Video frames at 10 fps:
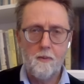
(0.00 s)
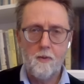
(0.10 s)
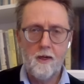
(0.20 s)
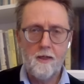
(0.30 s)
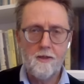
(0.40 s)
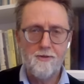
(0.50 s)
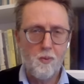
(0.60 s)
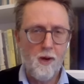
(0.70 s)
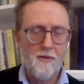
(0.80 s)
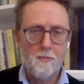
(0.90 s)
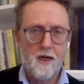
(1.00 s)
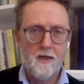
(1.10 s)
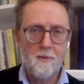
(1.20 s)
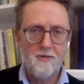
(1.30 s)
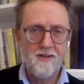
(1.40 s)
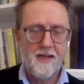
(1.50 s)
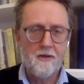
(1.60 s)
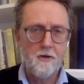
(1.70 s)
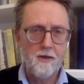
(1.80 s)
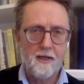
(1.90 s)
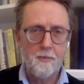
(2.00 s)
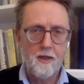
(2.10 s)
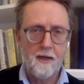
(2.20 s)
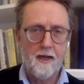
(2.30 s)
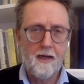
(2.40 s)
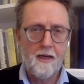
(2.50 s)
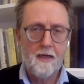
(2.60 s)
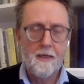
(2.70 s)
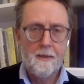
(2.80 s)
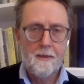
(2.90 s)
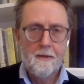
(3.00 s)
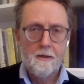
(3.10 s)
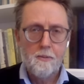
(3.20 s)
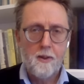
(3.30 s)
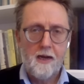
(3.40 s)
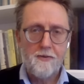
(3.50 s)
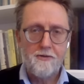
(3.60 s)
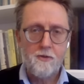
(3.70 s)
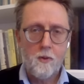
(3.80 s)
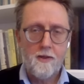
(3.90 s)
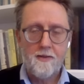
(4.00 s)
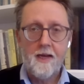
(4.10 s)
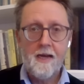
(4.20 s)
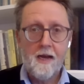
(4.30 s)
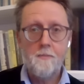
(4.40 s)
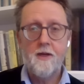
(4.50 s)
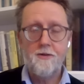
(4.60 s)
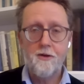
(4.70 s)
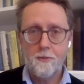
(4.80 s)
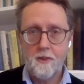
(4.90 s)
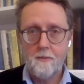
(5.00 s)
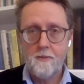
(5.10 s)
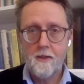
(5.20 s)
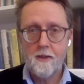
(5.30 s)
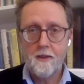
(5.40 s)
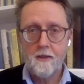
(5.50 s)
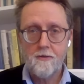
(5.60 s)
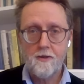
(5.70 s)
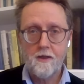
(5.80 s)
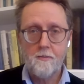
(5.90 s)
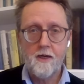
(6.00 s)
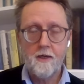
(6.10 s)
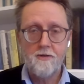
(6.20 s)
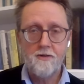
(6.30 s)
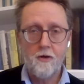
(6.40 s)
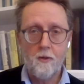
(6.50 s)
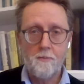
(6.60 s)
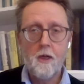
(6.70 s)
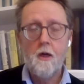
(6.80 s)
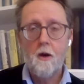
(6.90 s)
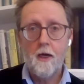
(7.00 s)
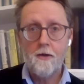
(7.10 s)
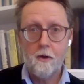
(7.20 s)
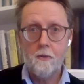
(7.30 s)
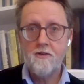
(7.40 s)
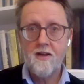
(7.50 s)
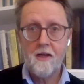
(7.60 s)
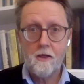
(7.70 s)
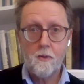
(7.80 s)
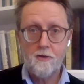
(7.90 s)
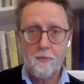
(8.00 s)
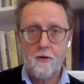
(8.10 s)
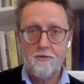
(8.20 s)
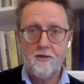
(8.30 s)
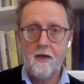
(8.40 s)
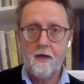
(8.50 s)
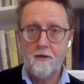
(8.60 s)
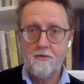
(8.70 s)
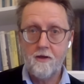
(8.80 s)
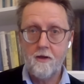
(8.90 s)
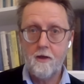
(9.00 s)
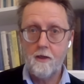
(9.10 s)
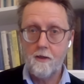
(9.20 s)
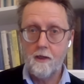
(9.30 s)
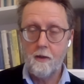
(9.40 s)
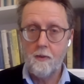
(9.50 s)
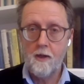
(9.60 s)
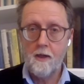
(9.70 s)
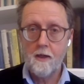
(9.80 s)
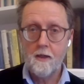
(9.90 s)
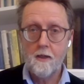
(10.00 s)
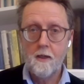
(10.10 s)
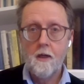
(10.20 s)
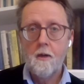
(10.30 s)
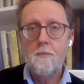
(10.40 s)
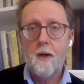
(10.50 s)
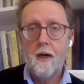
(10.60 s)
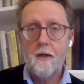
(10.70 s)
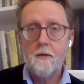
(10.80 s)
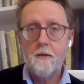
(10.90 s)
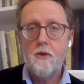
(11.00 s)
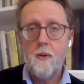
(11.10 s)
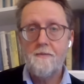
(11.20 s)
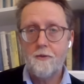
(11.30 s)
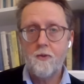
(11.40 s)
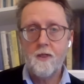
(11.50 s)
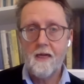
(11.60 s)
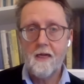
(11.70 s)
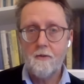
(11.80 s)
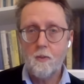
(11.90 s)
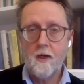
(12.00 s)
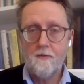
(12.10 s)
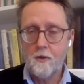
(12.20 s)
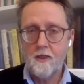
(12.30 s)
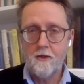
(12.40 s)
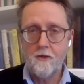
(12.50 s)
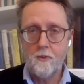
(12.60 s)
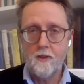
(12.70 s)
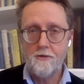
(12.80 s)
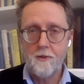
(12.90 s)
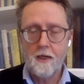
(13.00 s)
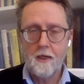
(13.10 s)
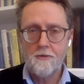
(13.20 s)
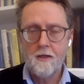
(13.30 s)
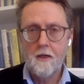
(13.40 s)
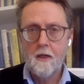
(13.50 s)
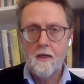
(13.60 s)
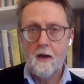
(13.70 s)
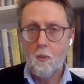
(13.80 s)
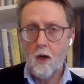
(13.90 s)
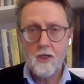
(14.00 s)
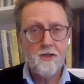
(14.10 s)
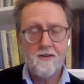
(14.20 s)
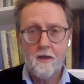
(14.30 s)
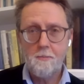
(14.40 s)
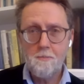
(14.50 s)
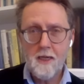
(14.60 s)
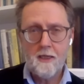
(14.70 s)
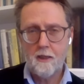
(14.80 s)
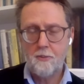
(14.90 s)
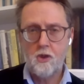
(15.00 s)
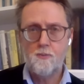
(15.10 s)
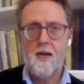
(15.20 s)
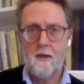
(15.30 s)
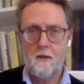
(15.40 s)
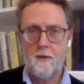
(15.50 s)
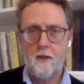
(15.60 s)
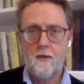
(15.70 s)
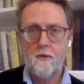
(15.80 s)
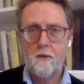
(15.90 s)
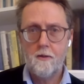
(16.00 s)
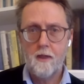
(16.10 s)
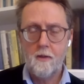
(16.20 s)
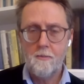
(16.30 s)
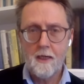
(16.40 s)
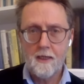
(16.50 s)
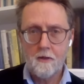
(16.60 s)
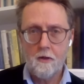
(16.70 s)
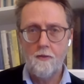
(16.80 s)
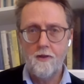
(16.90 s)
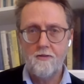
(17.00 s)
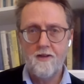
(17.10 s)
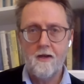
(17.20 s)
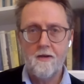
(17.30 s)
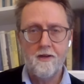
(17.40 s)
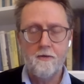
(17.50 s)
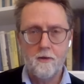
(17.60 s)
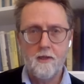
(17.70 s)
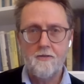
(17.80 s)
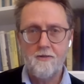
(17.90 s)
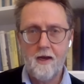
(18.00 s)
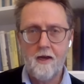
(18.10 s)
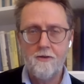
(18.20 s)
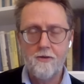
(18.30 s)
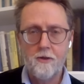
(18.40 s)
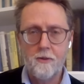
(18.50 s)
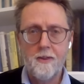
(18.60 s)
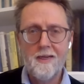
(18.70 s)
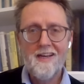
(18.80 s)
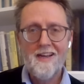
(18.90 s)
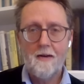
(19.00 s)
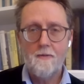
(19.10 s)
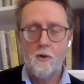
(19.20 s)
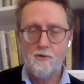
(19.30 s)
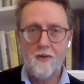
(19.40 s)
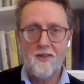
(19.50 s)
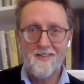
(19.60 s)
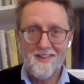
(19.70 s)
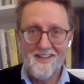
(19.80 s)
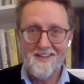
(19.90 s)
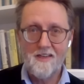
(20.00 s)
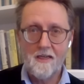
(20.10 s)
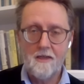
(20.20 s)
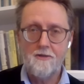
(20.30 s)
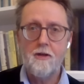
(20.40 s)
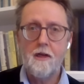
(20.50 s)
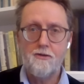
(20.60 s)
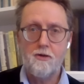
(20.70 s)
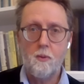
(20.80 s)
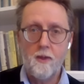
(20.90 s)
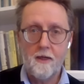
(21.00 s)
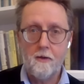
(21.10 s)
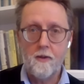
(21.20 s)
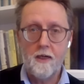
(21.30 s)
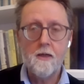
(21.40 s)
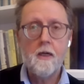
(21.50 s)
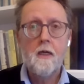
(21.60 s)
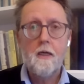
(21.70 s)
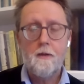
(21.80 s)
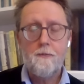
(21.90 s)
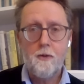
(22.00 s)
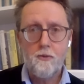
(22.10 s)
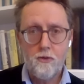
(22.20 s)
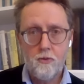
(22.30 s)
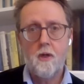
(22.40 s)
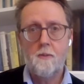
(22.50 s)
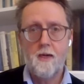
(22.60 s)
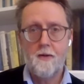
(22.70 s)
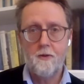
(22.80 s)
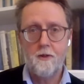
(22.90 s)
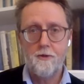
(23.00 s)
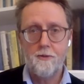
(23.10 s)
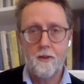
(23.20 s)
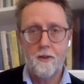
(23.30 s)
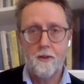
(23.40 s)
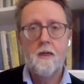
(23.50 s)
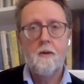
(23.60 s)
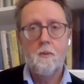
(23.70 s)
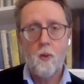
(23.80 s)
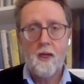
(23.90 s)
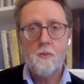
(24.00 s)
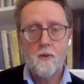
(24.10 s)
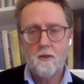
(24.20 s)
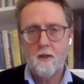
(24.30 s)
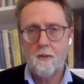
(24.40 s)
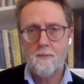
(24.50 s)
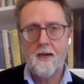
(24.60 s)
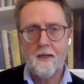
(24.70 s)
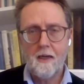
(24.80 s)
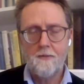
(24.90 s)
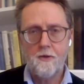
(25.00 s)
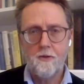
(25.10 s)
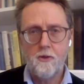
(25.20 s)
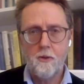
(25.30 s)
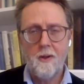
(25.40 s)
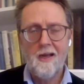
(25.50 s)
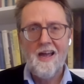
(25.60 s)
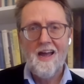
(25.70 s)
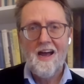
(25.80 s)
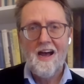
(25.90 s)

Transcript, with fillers: the Iranians, rather by a mistake or deliberate lie, put out the story that they had a message from the Americans that the Americans had told them, all right, don't attack U.S. personnel in Syria and Iraq but you have a free hand, whatever you need to do with the Israelis. Now, Washington immediately pushed back on them. They immediately called this out that, look, that's not true. And of course, what they then did is, is to reiterate if you do come after Israel, we will come back after you.